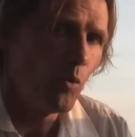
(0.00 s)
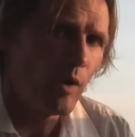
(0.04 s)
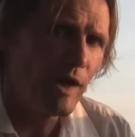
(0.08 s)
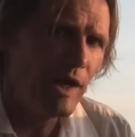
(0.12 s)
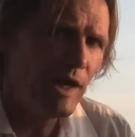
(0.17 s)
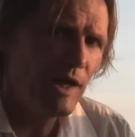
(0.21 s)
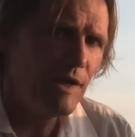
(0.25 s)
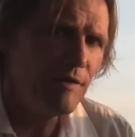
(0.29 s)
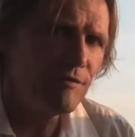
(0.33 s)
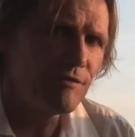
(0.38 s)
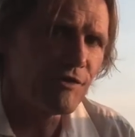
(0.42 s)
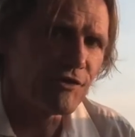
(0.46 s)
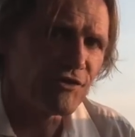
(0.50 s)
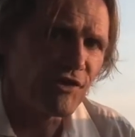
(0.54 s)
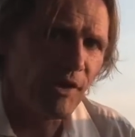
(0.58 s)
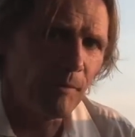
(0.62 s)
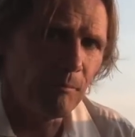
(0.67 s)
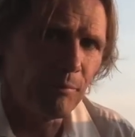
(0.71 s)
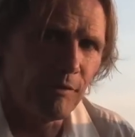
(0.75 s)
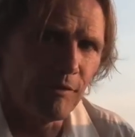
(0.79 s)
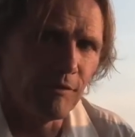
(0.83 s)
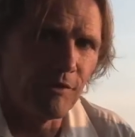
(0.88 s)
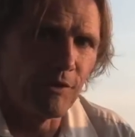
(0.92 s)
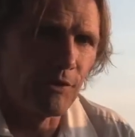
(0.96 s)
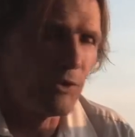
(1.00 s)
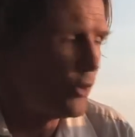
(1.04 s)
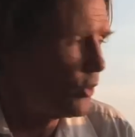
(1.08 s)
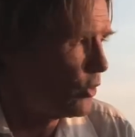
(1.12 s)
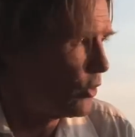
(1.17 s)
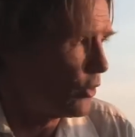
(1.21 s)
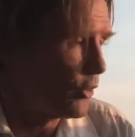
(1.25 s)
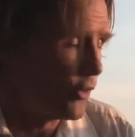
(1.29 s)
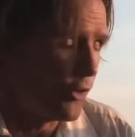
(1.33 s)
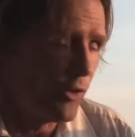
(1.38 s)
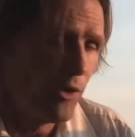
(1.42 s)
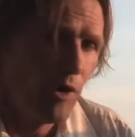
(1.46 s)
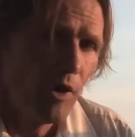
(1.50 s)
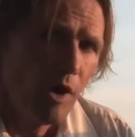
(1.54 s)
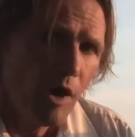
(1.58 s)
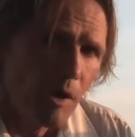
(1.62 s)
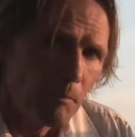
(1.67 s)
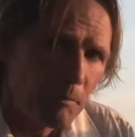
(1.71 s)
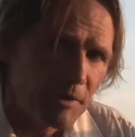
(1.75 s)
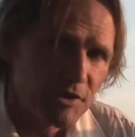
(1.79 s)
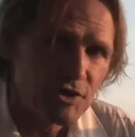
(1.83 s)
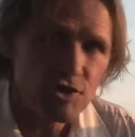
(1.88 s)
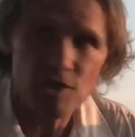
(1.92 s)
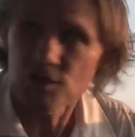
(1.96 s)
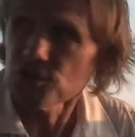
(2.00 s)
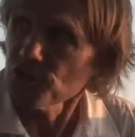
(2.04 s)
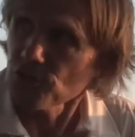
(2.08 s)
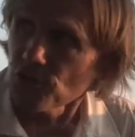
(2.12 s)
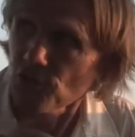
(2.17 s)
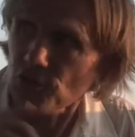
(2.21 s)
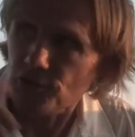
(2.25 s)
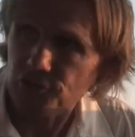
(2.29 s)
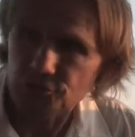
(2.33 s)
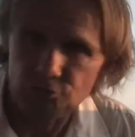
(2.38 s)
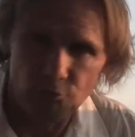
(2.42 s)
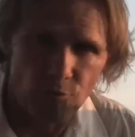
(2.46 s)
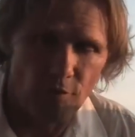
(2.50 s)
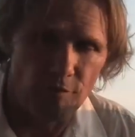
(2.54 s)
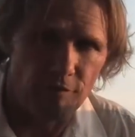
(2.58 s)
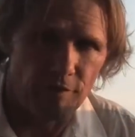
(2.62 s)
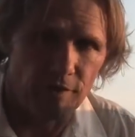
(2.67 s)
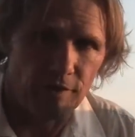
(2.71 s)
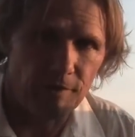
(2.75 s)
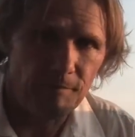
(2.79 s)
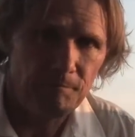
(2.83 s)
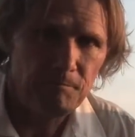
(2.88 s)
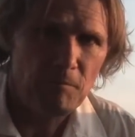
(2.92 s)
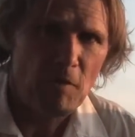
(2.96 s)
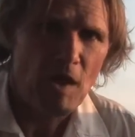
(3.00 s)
we leave the Temple of the Dawn, but just across the river